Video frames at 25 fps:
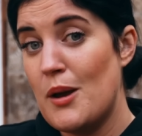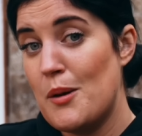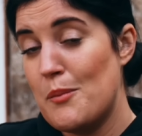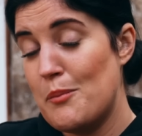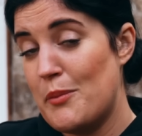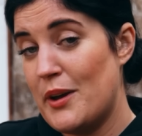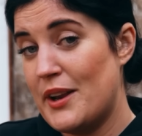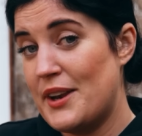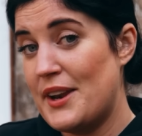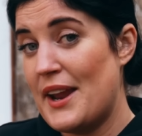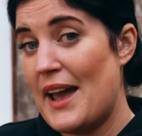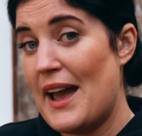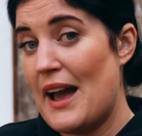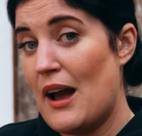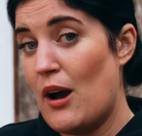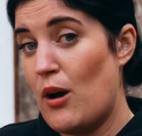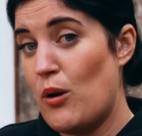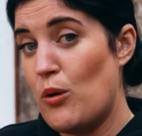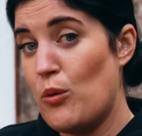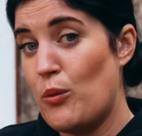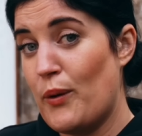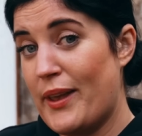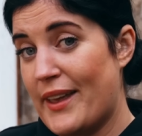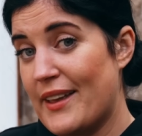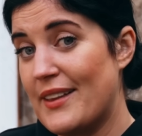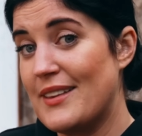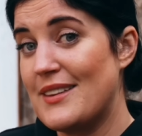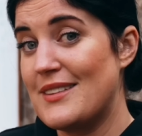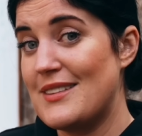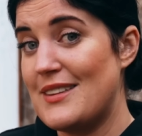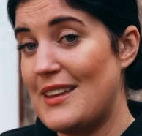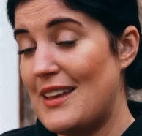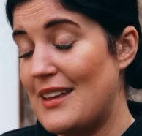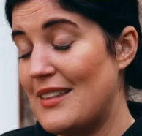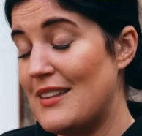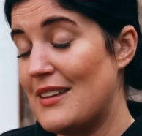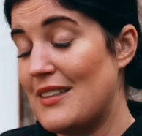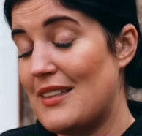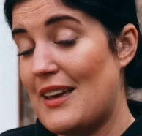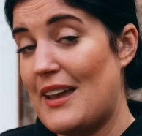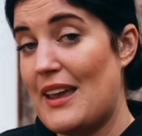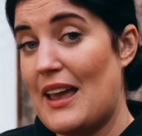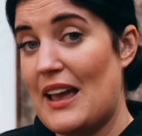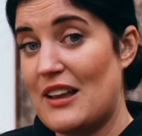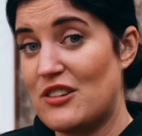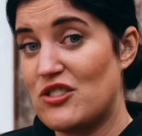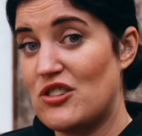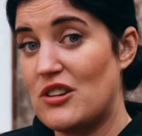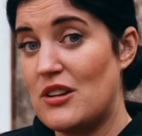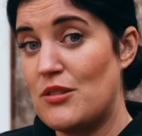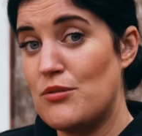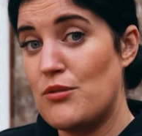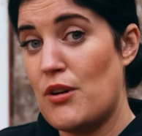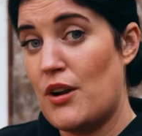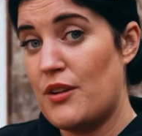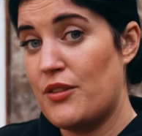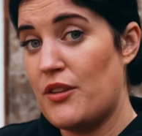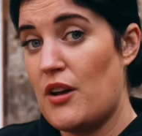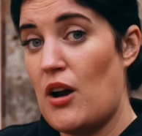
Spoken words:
but now we can see that they actually run